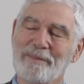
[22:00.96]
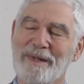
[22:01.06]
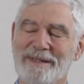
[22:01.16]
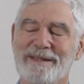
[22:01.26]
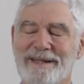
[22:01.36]

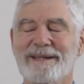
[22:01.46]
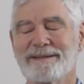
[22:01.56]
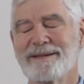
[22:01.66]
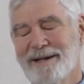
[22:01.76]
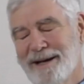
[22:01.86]
but
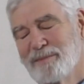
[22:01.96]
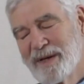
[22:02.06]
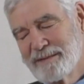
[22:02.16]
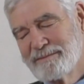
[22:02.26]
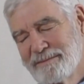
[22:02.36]

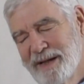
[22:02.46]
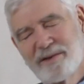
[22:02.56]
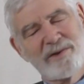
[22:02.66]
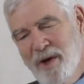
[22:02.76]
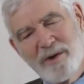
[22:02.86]

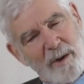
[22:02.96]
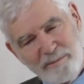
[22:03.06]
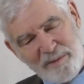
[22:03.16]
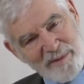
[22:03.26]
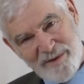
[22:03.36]
it's not
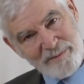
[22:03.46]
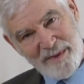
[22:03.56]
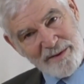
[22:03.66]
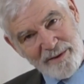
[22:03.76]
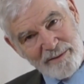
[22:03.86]
optimism
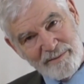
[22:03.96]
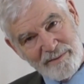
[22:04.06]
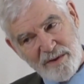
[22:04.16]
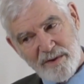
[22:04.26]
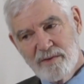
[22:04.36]
either.
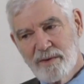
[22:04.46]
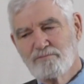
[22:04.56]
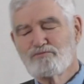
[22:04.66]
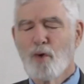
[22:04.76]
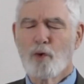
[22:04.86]
This is,
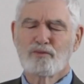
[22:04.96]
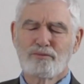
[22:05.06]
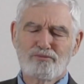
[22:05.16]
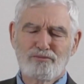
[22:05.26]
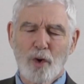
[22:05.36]

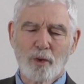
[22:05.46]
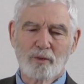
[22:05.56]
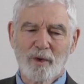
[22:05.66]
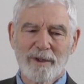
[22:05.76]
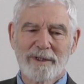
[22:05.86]
don't
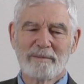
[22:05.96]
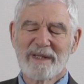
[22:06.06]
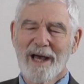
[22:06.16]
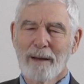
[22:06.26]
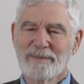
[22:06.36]
worry, be
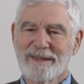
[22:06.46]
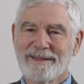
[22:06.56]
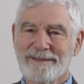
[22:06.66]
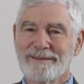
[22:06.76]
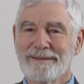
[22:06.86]
happy.
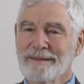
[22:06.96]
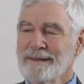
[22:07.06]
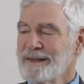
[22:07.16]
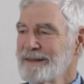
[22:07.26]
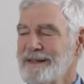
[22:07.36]

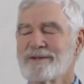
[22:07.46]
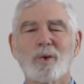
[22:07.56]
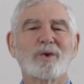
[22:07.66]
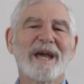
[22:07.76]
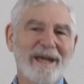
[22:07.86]
It's
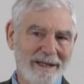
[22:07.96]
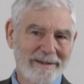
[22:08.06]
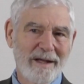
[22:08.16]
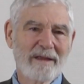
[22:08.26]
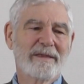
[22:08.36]
okay.
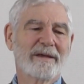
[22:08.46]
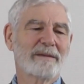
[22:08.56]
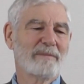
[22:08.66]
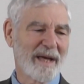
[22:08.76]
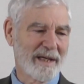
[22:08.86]

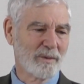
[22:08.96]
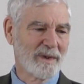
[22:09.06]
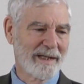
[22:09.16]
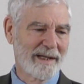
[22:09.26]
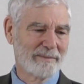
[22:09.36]
Nothing bad will
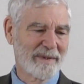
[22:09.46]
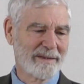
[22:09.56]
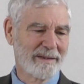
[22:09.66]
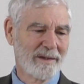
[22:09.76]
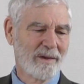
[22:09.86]

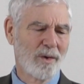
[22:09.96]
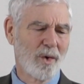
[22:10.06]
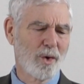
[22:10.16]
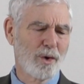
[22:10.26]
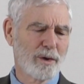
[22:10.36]
happen.
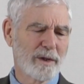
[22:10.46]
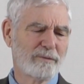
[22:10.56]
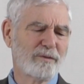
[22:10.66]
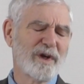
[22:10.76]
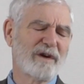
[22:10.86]
Or
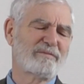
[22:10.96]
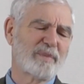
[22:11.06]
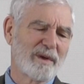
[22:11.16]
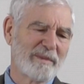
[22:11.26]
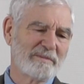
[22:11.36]
if we have
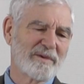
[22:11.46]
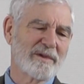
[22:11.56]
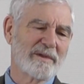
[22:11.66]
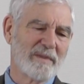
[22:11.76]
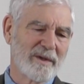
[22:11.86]
problems
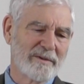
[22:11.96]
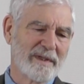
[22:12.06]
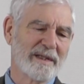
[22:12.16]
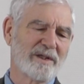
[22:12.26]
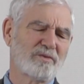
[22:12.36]
in the modern
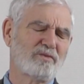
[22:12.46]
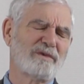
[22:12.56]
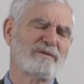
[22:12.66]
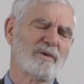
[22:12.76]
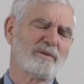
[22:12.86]
age,
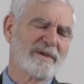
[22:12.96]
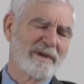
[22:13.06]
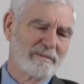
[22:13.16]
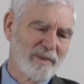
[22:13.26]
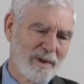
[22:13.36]
we've always
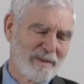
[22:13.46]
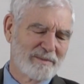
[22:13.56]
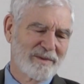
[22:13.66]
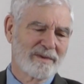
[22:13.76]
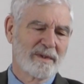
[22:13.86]
had
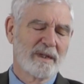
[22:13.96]
problems.